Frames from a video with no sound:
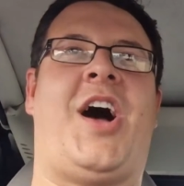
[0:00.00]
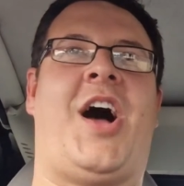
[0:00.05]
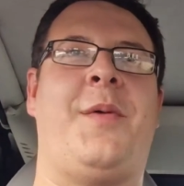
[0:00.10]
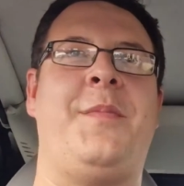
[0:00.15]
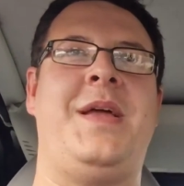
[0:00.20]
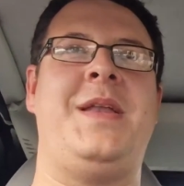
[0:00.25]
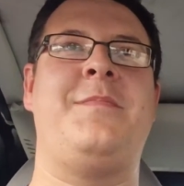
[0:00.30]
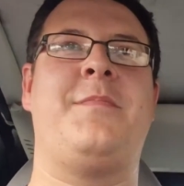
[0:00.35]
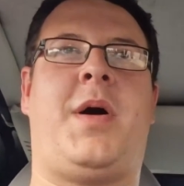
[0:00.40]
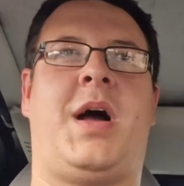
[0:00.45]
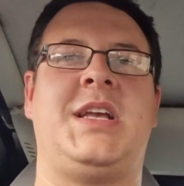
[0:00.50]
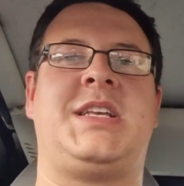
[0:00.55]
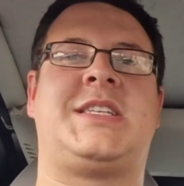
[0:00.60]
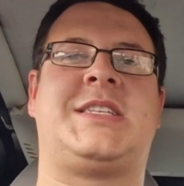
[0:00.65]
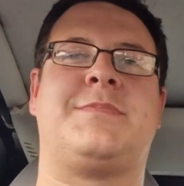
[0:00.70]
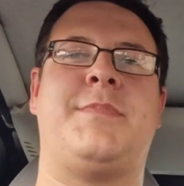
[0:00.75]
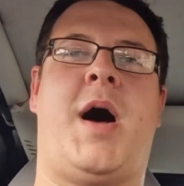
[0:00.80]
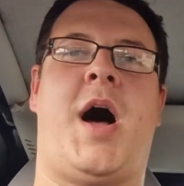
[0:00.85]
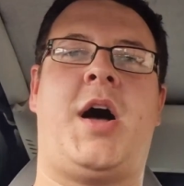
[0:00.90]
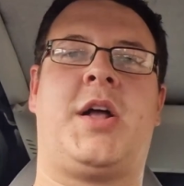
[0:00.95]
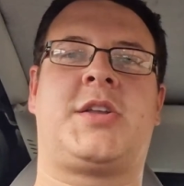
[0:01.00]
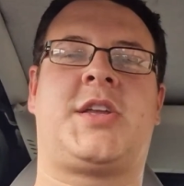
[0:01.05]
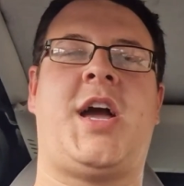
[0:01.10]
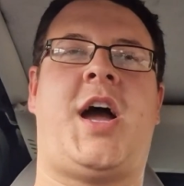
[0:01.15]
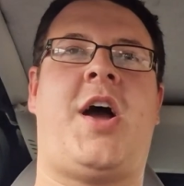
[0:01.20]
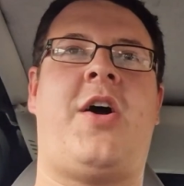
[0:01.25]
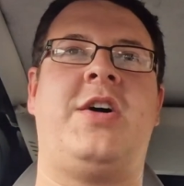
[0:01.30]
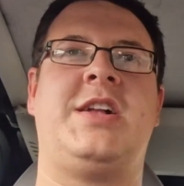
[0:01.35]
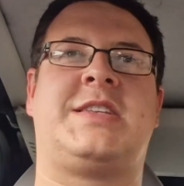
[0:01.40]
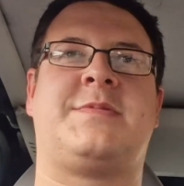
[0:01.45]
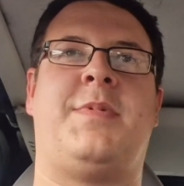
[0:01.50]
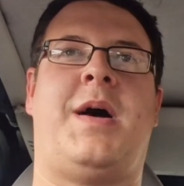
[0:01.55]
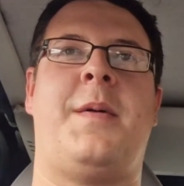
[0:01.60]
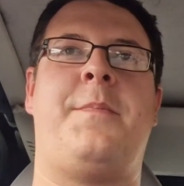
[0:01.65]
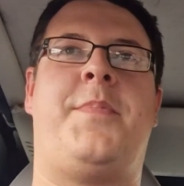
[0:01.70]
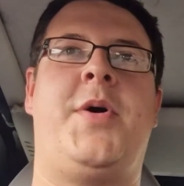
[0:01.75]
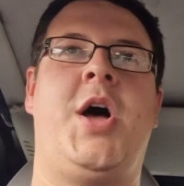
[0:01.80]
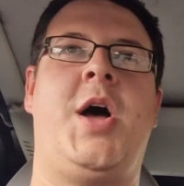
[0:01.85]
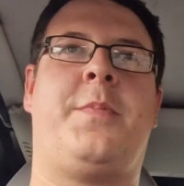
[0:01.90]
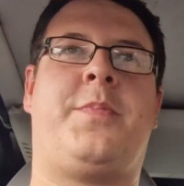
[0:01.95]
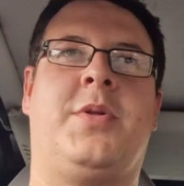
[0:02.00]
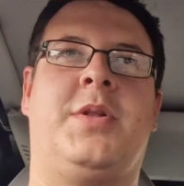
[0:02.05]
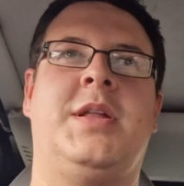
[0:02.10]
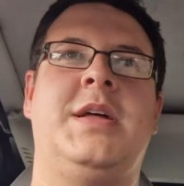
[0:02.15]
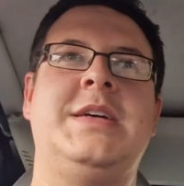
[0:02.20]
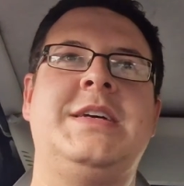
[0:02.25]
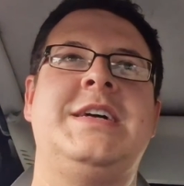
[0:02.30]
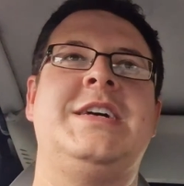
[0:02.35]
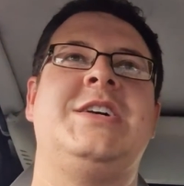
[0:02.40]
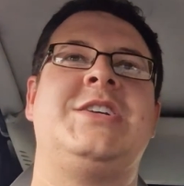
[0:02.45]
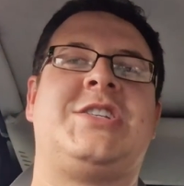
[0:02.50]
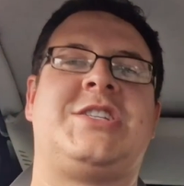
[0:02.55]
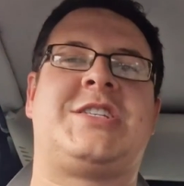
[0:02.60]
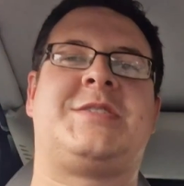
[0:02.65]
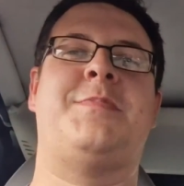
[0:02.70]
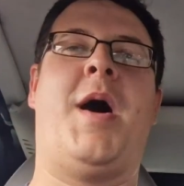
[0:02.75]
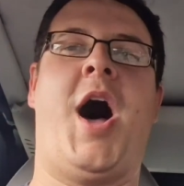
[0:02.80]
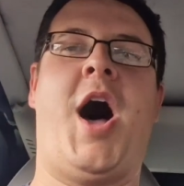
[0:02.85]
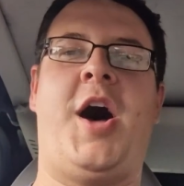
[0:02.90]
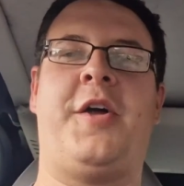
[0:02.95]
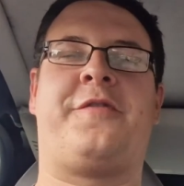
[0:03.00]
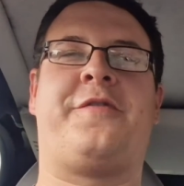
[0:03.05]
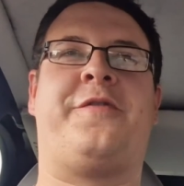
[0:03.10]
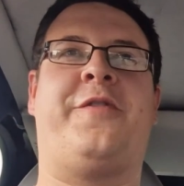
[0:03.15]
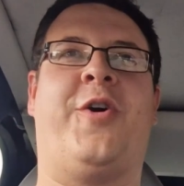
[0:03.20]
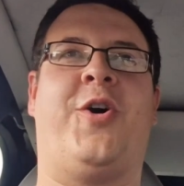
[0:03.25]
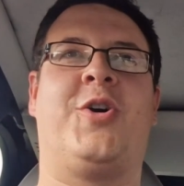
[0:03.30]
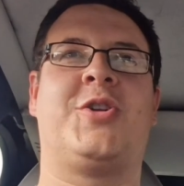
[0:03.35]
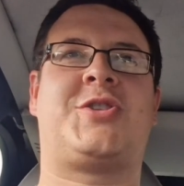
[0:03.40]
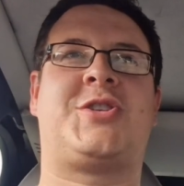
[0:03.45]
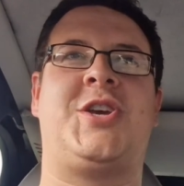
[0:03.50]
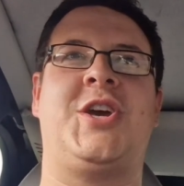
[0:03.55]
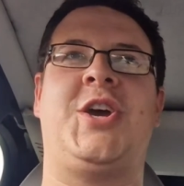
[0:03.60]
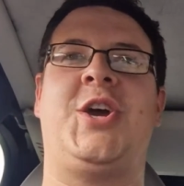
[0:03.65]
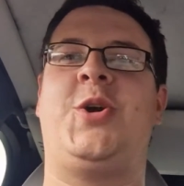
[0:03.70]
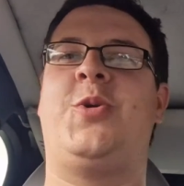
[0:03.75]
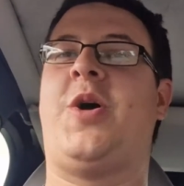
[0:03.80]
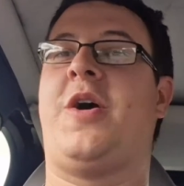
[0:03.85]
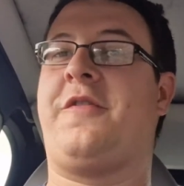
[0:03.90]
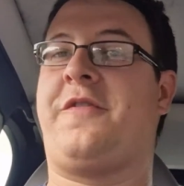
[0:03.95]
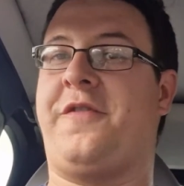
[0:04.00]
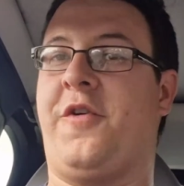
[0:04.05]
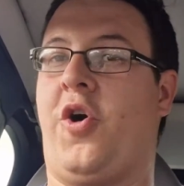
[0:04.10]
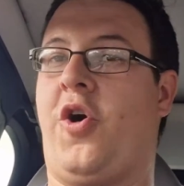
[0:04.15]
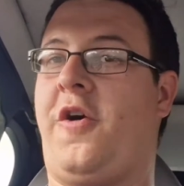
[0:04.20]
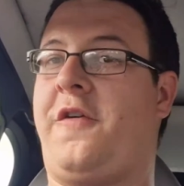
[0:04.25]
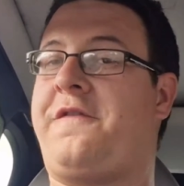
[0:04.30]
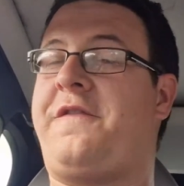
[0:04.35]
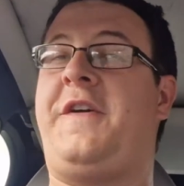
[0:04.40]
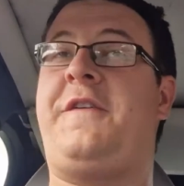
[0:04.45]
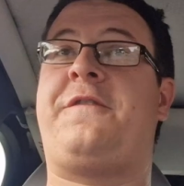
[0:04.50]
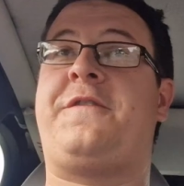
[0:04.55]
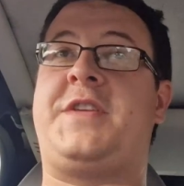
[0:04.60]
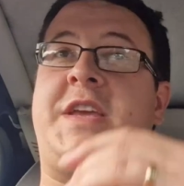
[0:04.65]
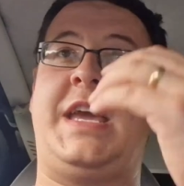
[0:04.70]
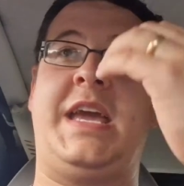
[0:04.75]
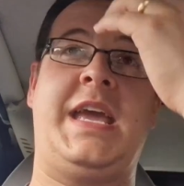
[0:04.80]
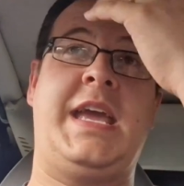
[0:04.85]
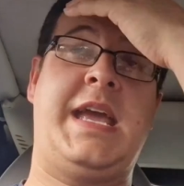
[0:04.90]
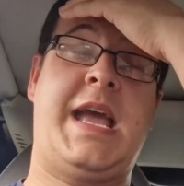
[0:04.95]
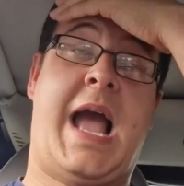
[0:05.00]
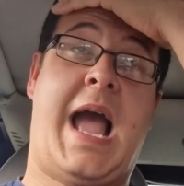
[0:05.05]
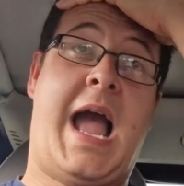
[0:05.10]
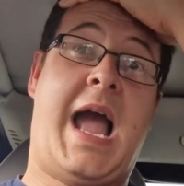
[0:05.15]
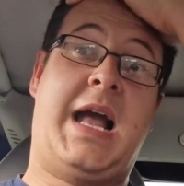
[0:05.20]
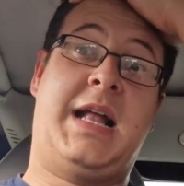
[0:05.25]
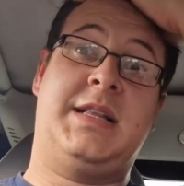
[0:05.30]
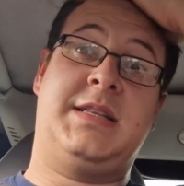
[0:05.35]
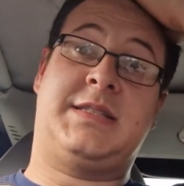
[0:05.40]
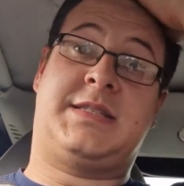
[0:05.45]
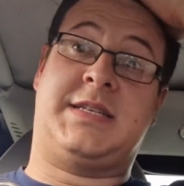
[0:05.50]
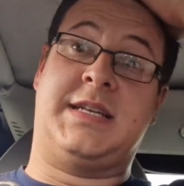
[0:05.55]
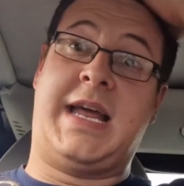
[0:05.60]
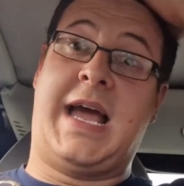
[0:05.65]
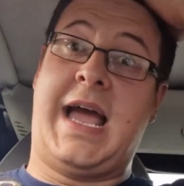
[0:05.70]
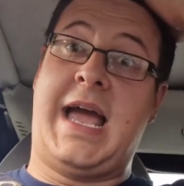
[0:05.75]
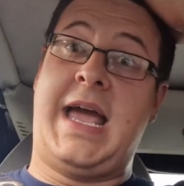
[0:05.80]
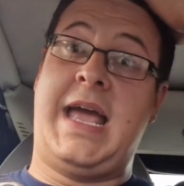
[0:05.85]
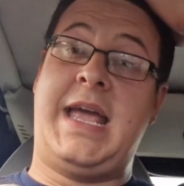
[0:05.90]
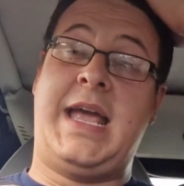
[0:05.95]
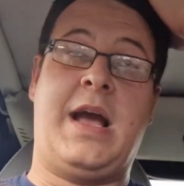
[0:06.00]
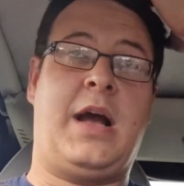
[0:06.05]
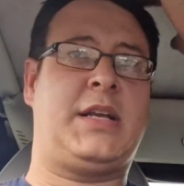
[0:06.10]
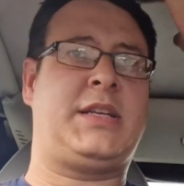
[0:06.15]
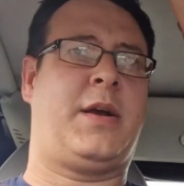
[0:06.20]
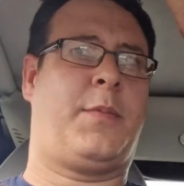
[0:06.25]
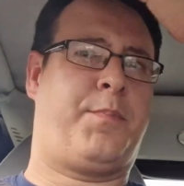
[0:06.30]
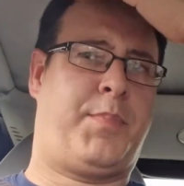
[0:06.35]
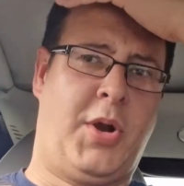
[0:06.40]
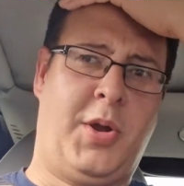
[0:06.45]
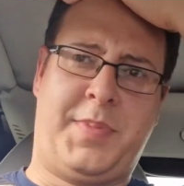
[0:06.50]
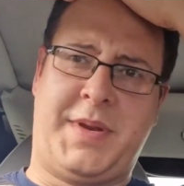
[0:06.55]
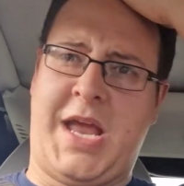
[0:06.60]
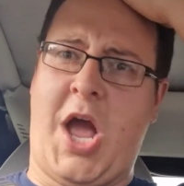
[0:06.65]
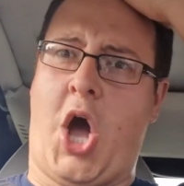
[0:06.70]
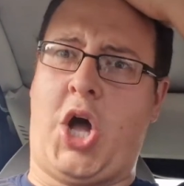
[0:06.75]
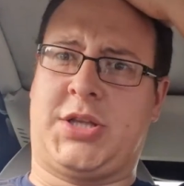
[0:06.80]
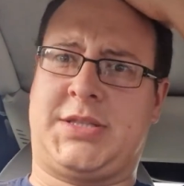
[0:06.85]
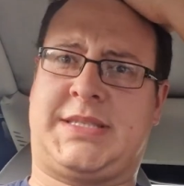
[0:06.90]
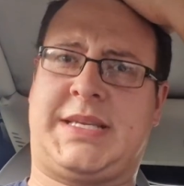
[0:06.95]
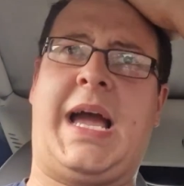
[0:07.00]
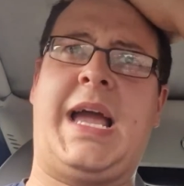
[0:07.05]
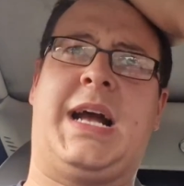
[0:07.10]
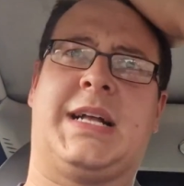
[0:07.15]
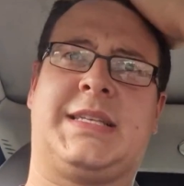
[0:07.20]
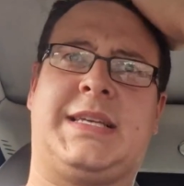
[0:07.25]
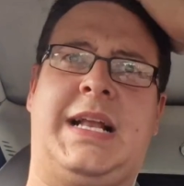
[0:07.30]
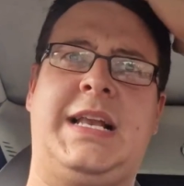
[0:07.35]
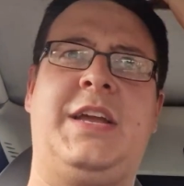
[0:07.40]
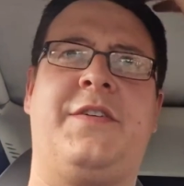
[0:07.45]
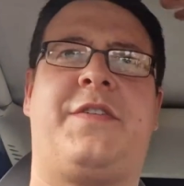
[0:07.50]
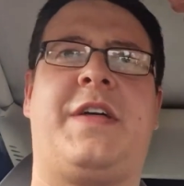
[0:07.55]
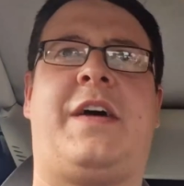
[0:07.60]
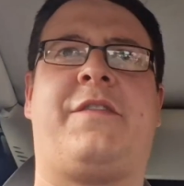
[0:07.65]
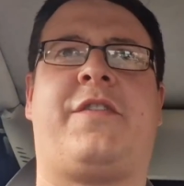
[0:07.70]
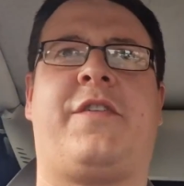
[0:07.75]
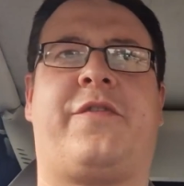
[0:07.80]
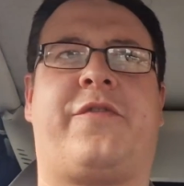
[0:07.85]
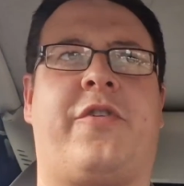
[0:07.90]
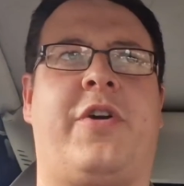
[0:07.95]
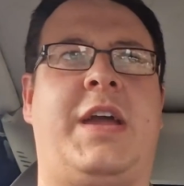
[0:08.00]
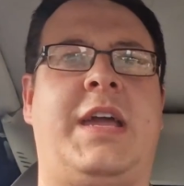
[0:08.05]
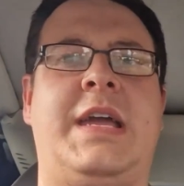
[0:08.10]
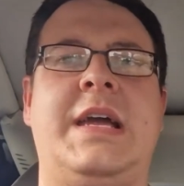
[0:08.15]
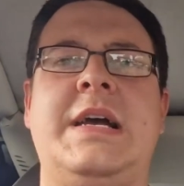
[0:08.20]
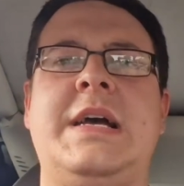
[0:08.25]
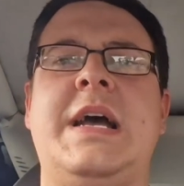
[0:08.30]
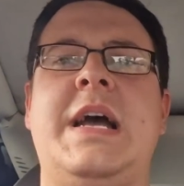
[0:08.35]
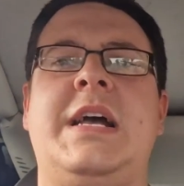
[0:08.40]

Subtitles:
I'm in my smart car. It's my purple Smart ForTwo 450, and today, it's a bloody hot day, I tell you that for free.